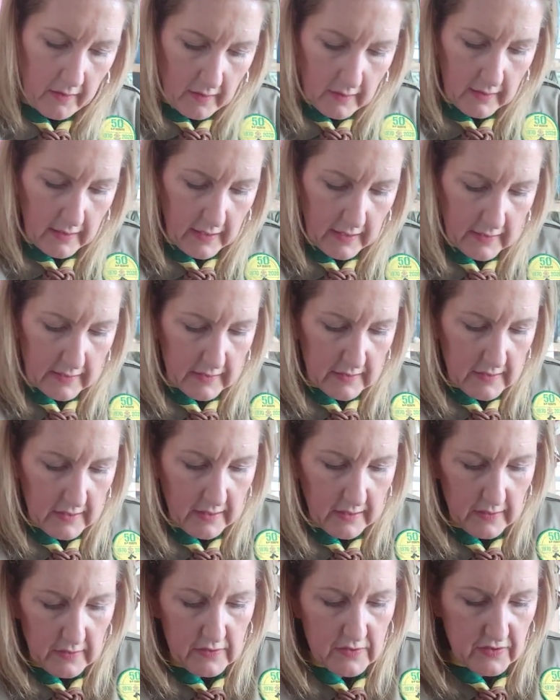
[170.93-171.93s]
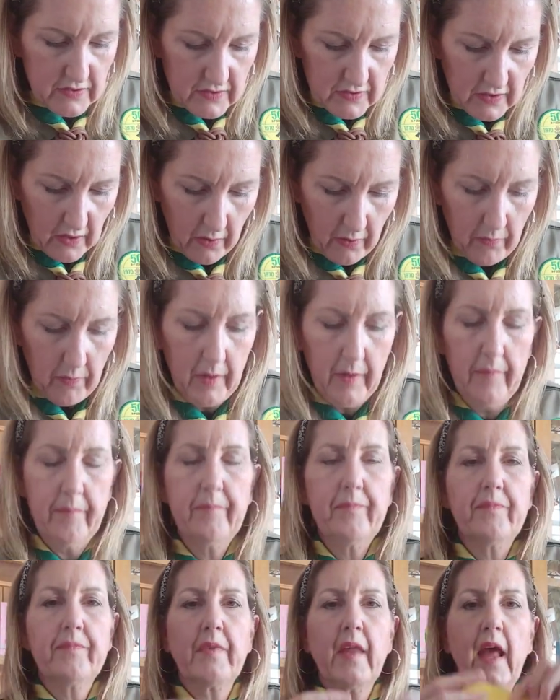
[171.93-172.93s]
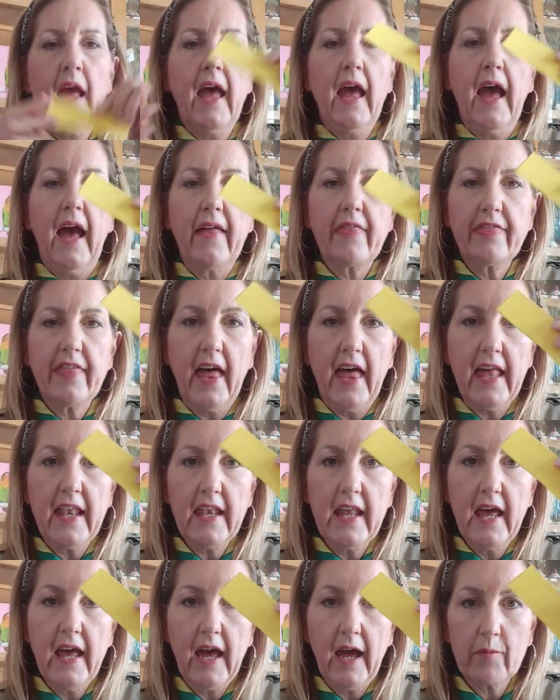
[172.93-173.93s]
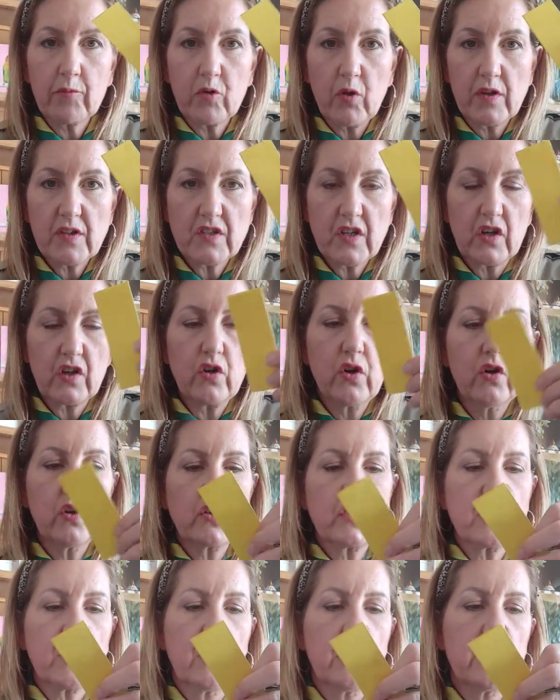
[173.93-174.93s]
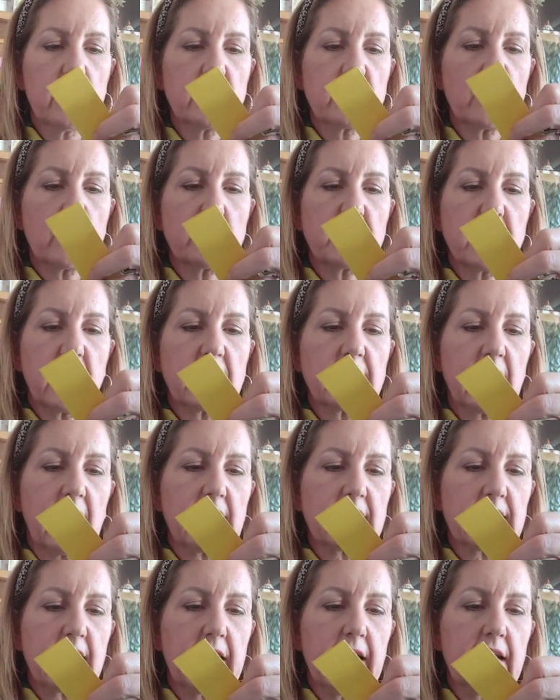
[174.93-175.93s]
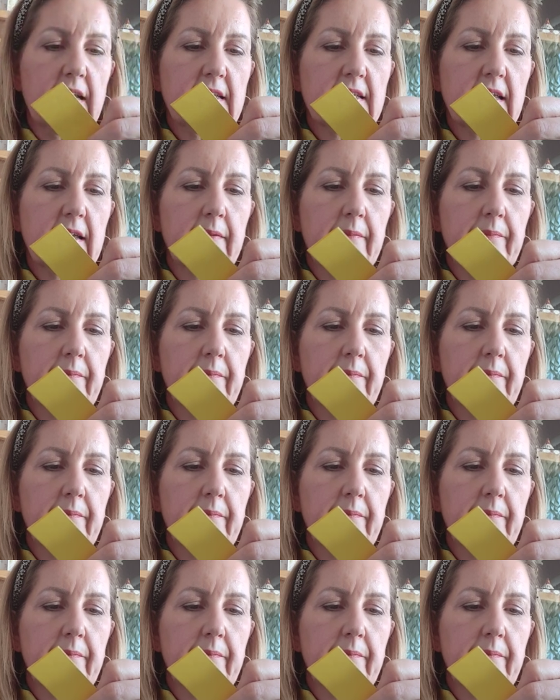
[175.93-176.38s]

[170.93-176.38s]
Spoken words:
Like so. And then I'm going to cut some zigzags in it.